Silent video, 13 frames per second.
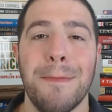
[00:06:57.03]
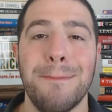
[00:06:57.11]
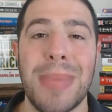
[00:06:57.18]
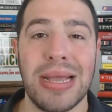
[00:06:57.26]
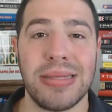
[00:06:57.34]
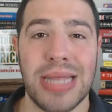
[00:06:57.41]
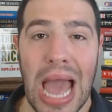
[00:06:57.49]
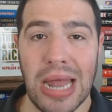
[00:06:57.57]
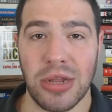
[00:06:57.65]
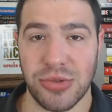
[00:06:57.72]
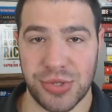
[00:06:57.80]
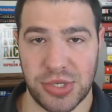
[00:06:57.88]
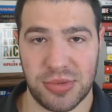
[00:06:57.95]

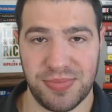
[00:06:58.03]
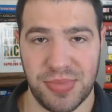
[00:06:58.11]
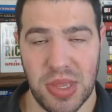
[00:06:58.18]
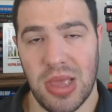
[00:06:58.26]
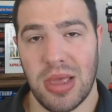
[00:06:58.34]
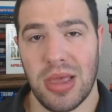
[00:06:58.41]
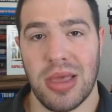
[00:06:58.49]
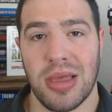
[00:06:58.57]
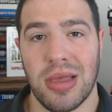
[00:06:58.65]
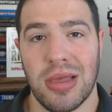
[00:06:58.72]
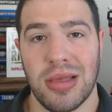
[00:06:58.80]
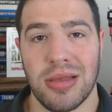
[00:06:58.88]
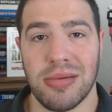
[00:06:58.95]
McDonald's,
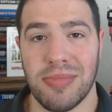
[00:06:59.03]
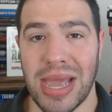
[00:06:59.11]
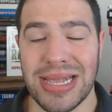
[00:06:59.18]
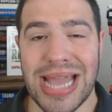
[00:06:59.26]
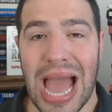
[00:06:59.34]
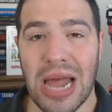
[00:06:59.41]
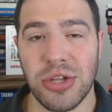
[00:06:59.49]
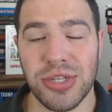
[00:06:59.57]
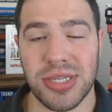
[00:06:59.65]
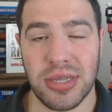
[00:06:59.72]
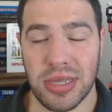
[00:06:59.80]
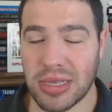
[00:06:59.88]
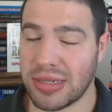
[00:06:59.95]

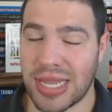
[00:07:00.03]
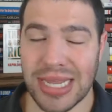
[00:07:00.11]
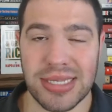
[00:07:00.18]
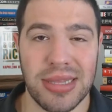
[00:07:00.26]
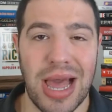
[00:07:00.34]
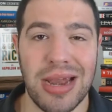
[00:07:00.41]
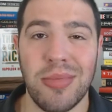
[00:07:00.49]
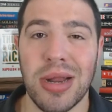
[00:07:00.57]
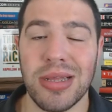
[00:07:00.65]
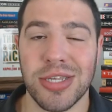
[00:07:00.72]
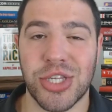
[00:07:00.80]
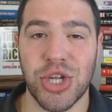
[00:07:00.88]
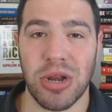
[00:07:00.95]
it takes a lot of
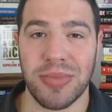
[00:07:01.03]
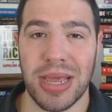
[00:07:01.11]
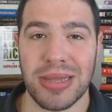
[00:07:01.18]
money to start a